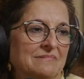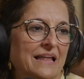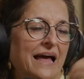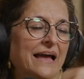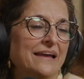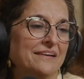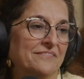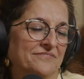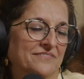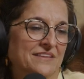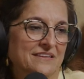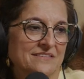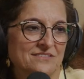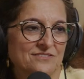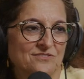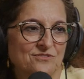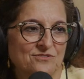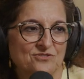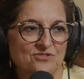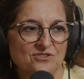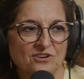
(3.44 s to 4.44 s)
life, that's
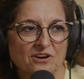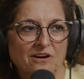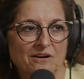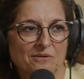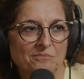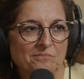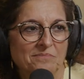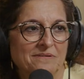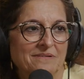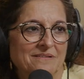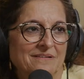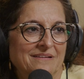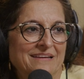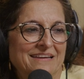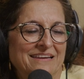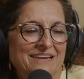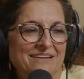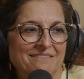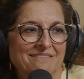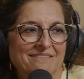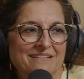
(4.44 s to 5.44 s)
their job, you
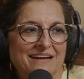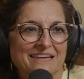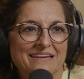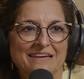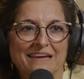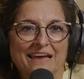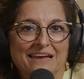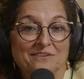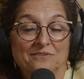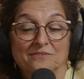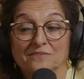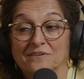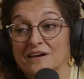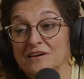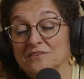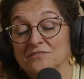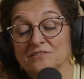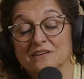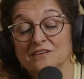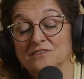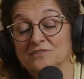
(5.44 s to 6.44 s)
yes. know. And I don't know
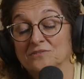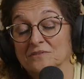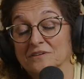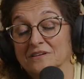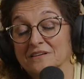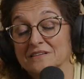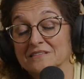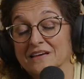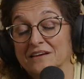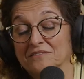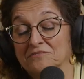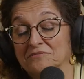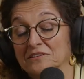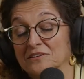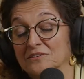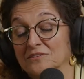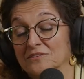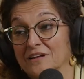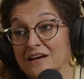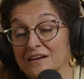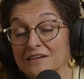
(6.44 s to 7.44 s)
how they do it because I
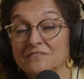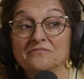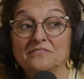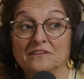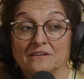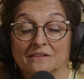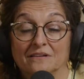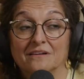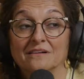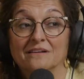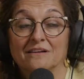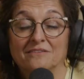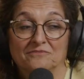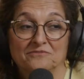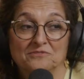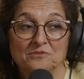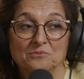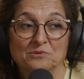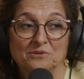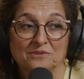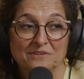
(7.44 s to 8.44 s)
feel I feel
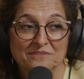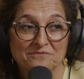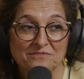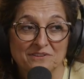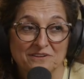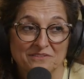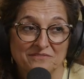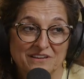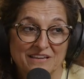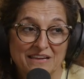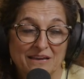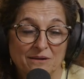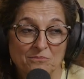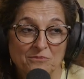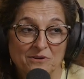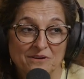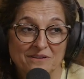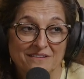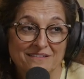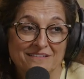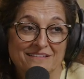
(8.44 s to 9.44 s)
uncomfortable in front of a camera.